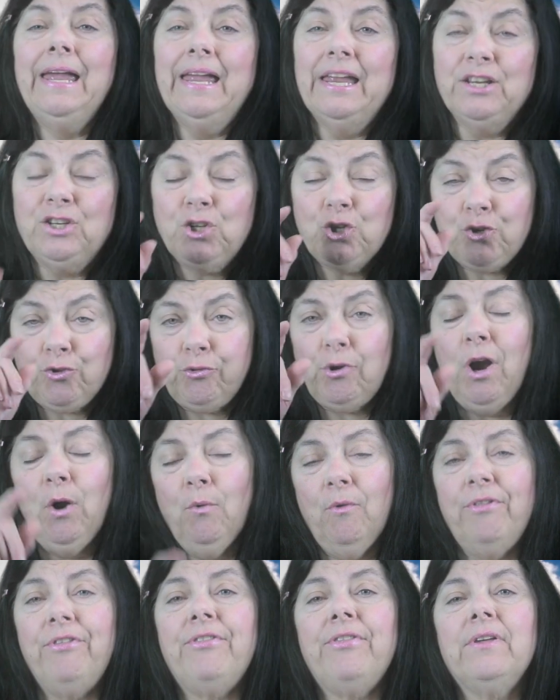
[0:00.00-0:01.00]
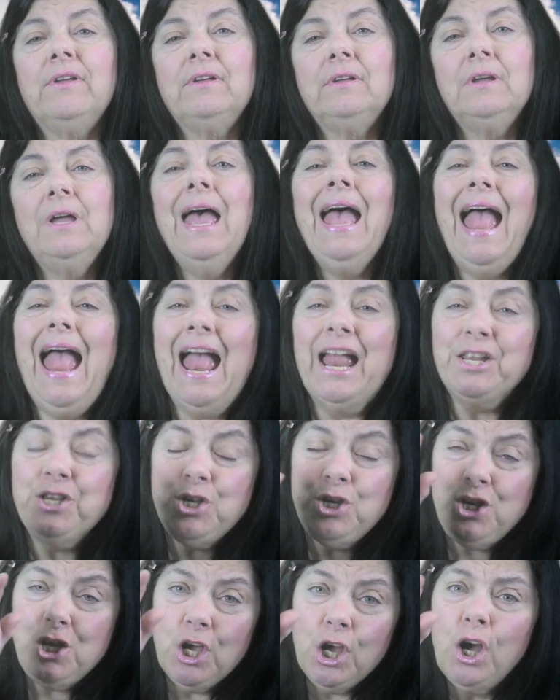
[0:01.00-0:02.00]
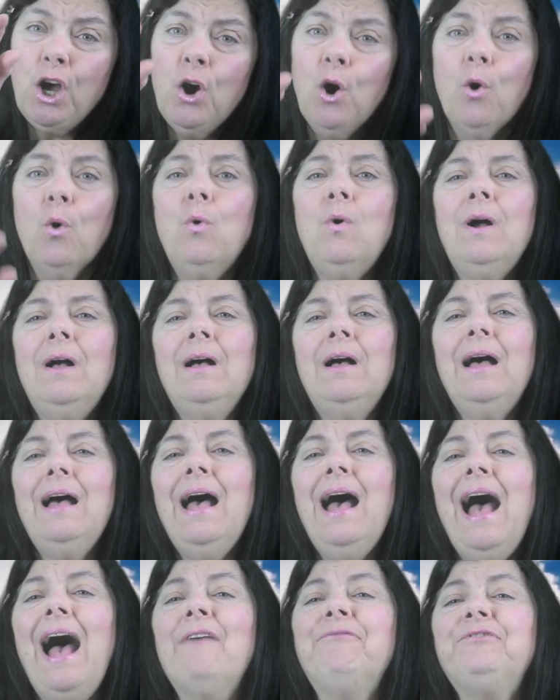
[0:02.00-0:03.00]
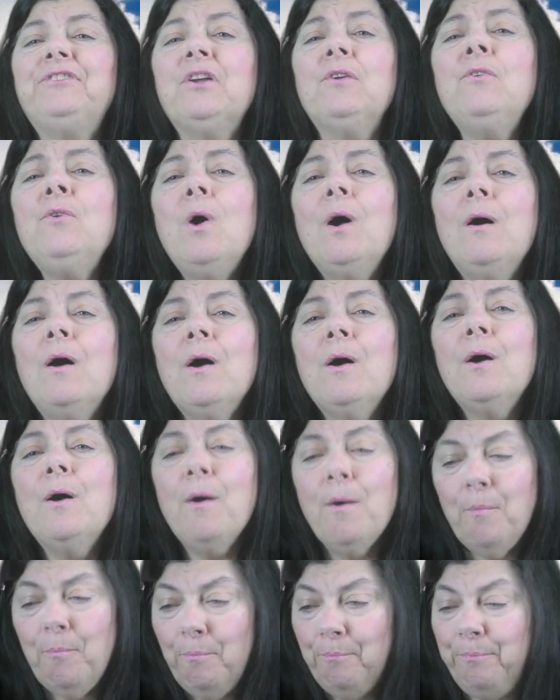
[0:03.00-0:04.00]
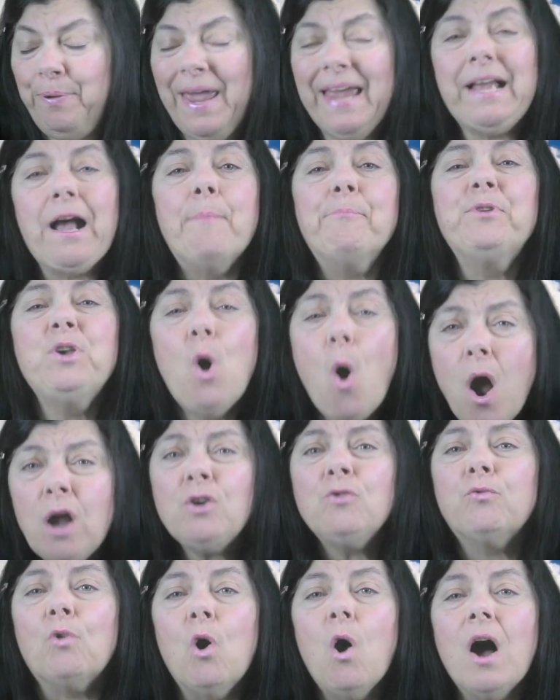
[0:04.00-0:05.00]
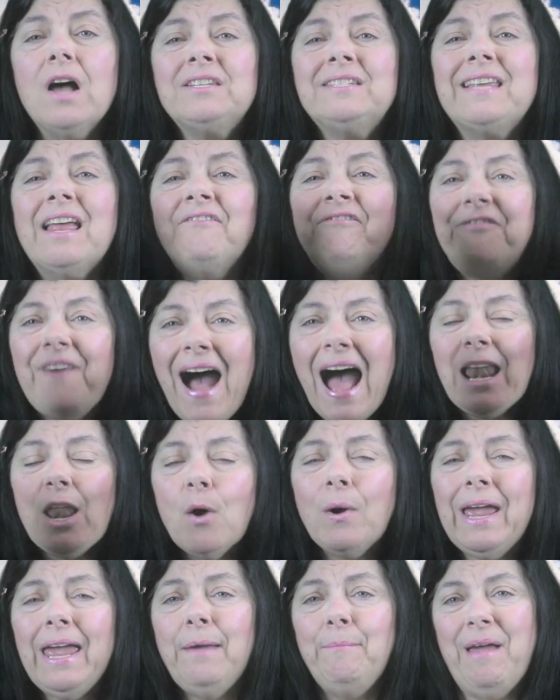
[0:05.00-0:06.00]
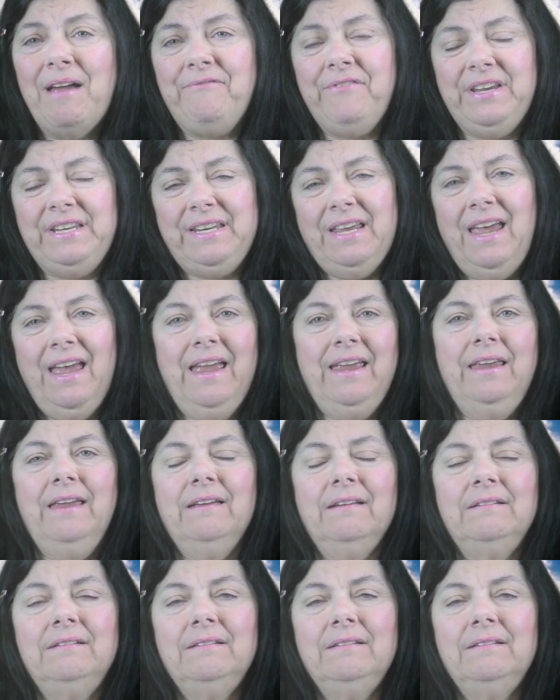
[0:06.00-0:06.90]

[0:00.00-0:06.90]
is truth. And you have to pick up your cross and follow him every day.